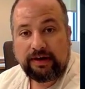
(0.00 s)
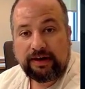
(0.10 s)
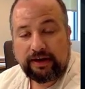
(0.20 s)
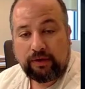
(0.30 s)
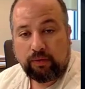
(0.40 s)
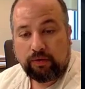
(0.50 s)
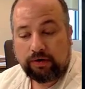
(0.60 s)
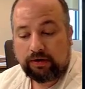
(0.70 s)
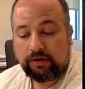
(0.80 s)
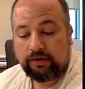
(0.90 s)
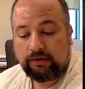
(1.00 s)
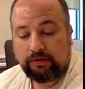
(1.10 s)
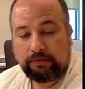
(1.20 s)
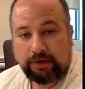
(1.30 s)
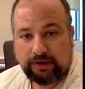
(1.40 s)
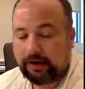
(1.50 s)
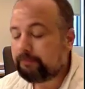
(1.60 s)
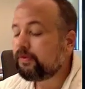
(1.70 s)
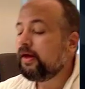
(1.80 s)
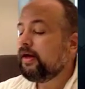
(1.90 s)
in order to build it
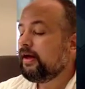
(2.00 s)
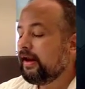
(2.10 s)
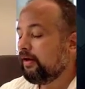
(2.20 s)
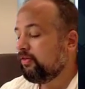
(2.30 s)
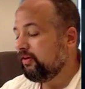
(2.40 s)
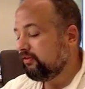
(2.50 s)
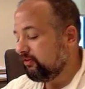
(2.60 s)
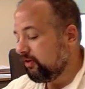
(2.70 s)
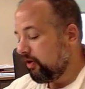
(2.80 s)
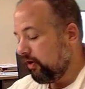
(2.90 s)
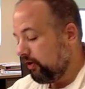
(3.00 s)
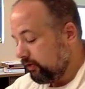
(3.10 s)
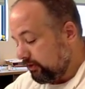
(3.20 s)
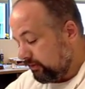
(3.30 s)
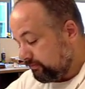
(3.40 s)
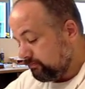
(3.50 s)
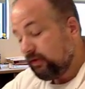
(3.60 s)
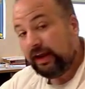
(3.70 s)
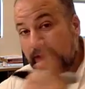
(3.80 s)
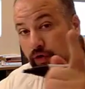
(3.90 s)
up. Now this is called,
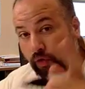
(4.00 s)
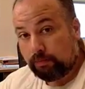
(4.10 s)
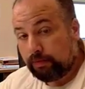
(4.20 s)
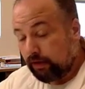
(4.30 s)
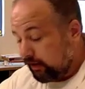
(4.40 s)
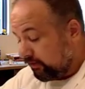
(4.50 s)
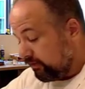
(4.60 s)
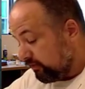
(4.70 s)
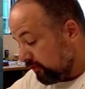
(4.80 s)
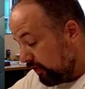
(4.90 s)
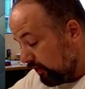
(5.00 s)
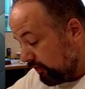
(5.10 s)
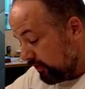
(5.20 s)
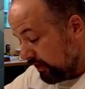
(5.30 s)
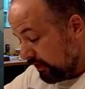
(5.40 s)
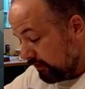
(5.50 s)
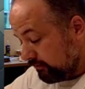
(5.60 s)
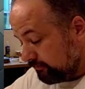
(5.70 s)
in your book, this is called the